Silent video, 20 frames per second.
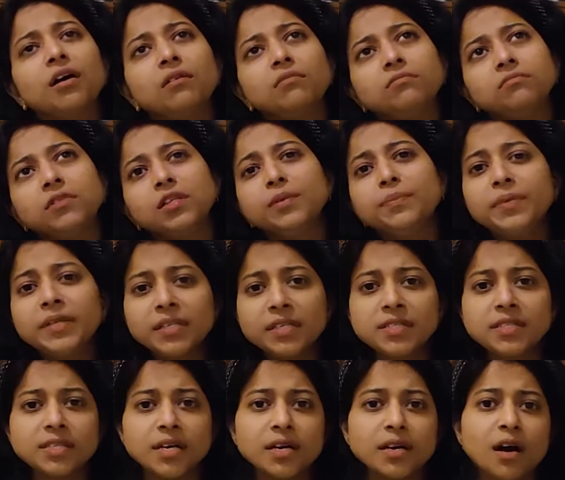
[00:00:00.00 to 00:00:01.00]
limit is
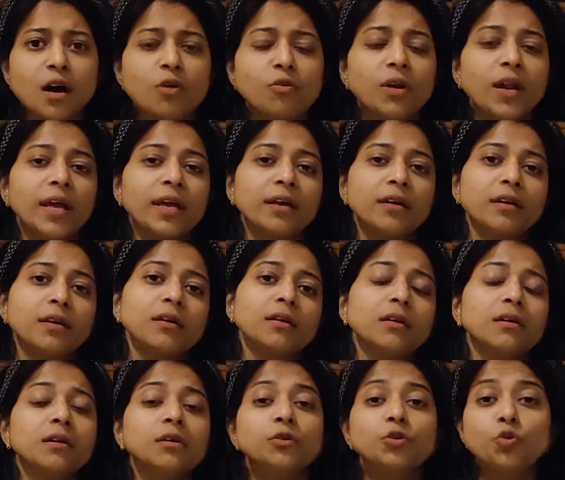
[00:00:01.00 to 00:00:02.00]
around like
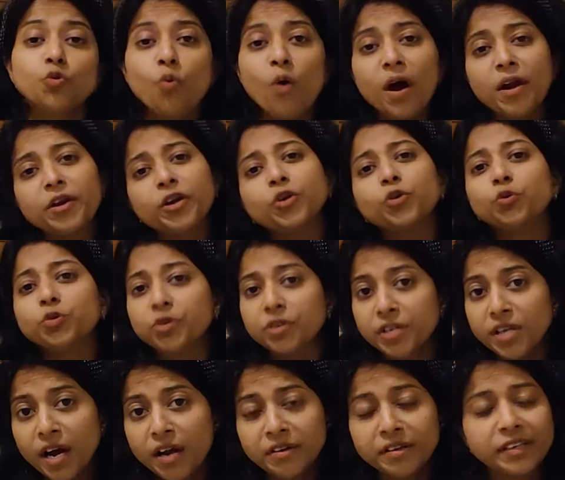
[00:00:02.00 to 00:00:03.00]
200 to
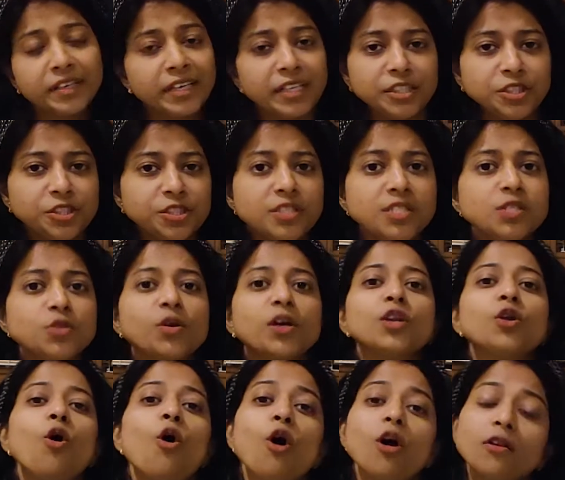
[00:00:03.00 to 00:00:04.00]
300 kgs, you
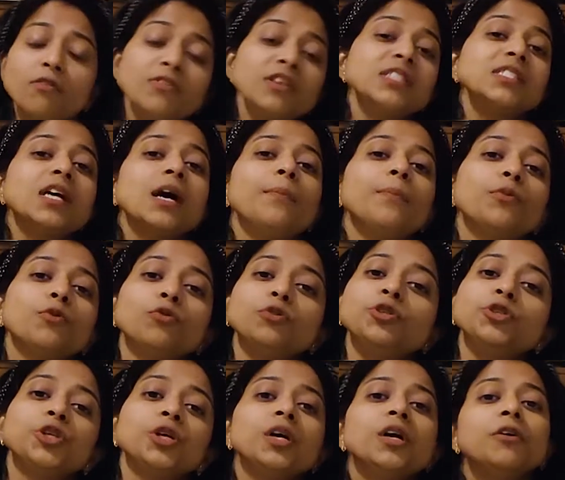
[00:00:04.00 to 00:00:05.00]
can always
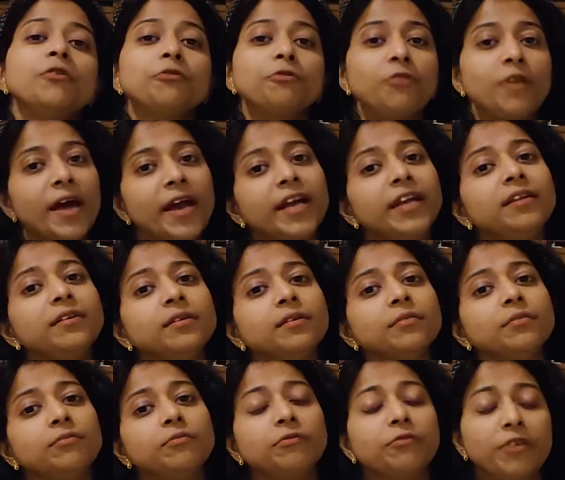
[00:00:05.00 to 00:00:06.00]
approach flight
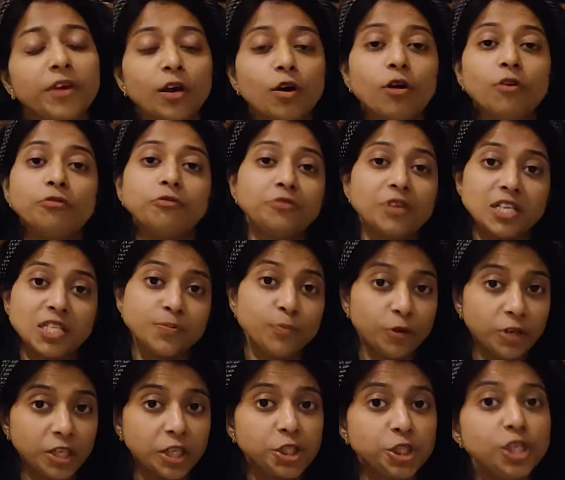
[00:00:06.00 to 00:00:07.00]
way of
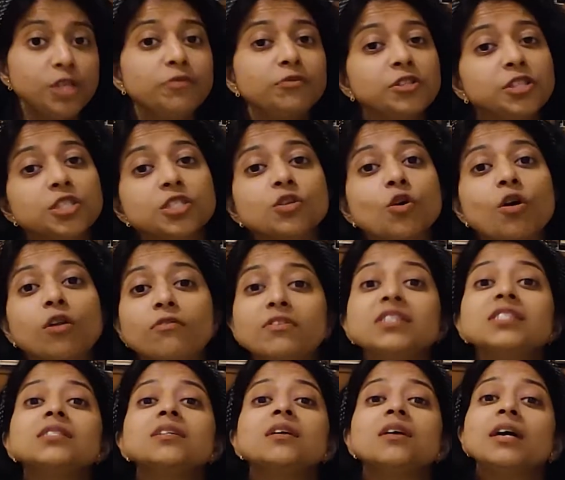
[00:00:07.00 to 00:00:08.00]
transportation, which is
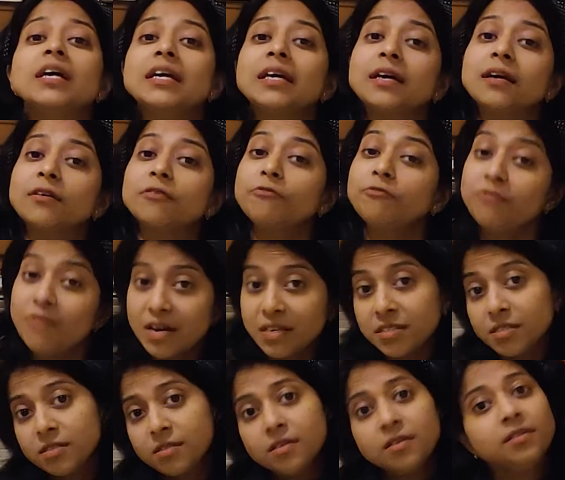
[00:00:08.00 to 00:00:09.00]
always
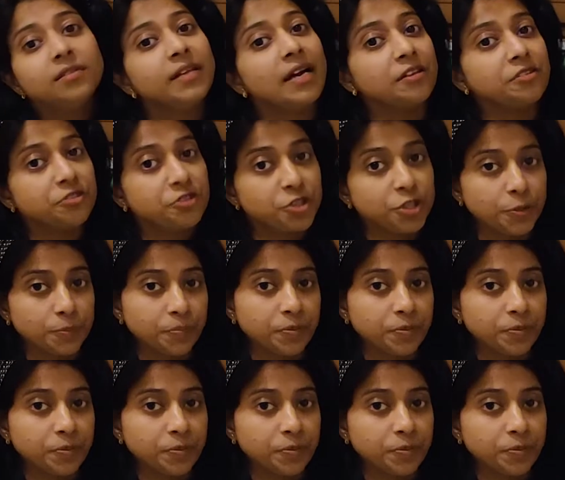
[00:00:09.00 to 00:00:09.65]
faster than ship.